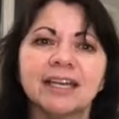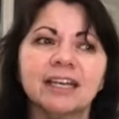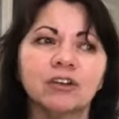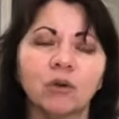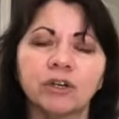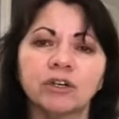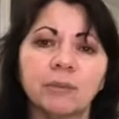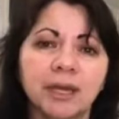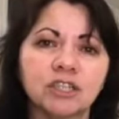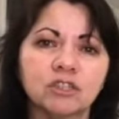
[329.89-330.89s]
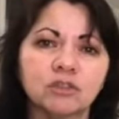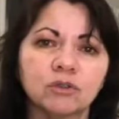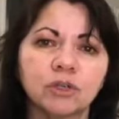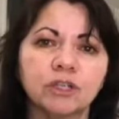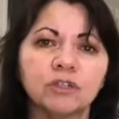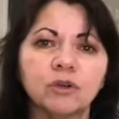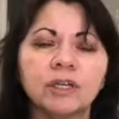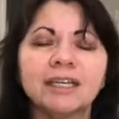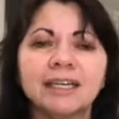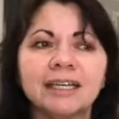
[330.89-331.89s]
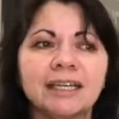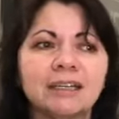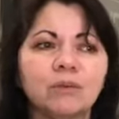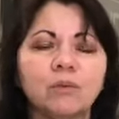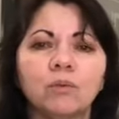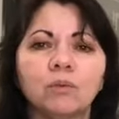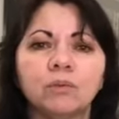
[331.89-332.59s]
in order to make sure you're getting